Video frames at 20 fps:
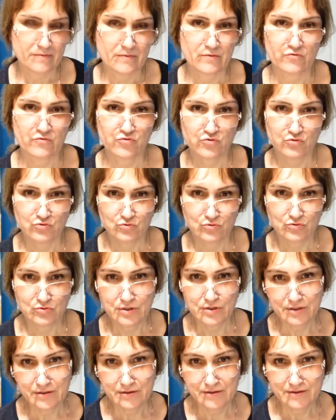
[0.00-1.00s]
food,
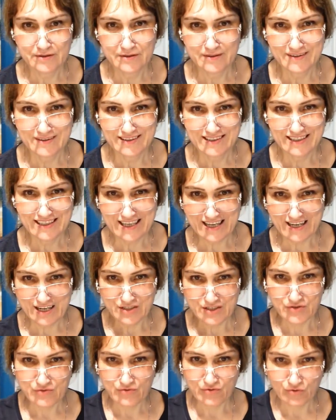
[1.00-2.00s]

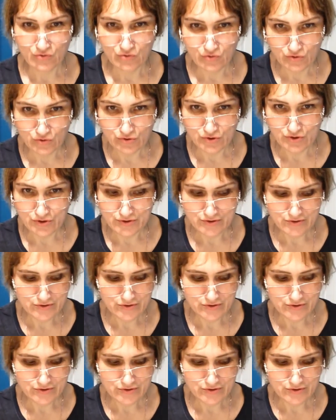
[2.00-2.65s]
carries food.